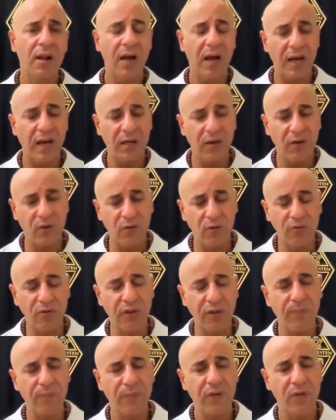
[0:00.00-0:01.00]
I
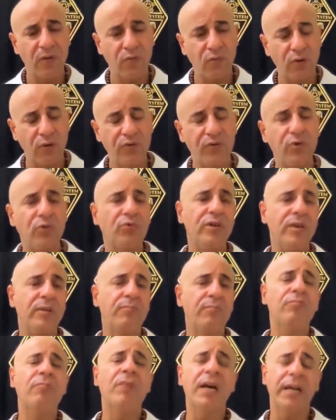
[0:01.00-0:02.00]
only want to
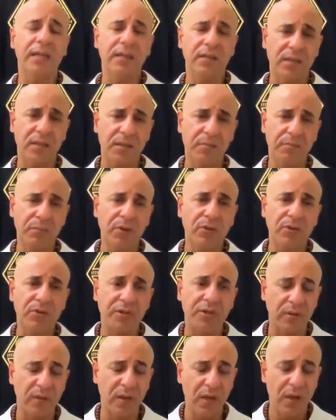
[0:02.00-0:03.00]
remind a
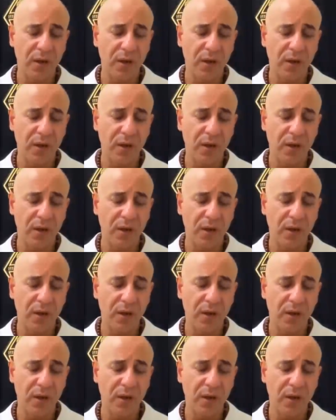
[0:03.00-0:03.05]
person